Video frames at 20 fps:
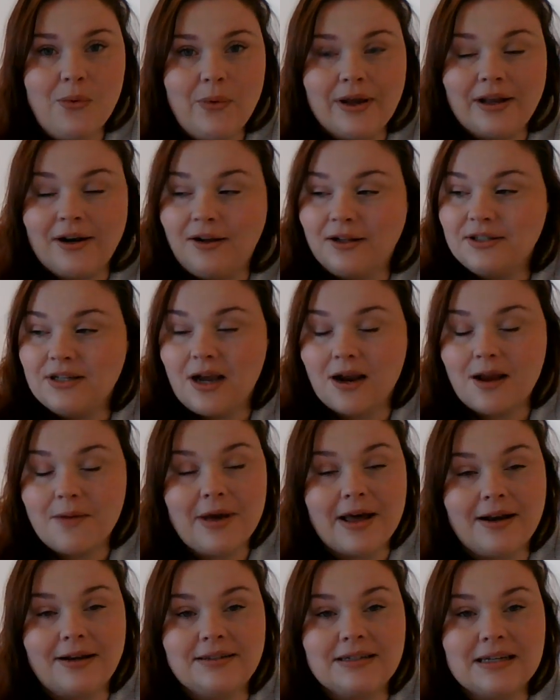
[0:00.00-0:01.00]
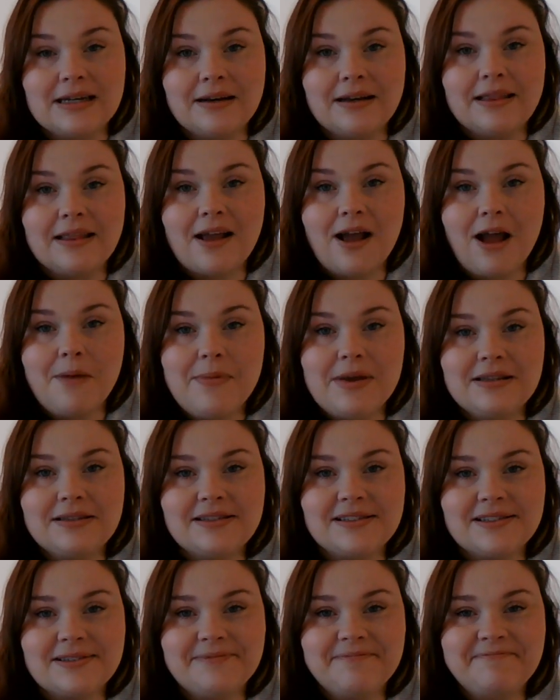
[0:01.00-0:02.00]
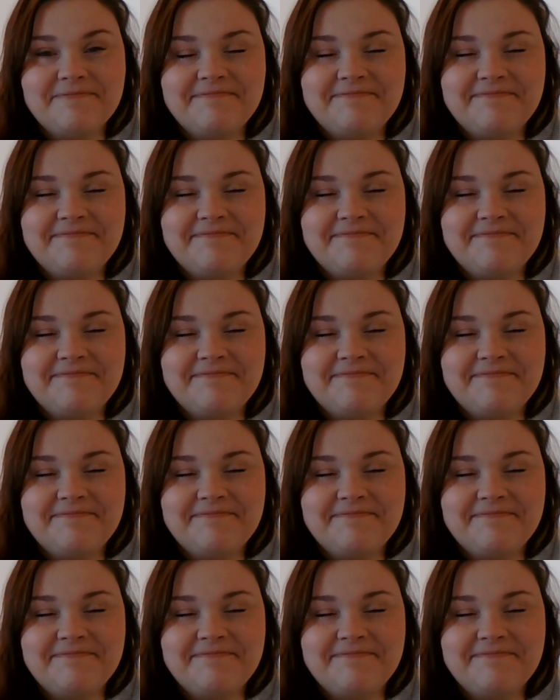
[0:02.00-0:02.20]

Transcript: We can all talk about it down in the comments.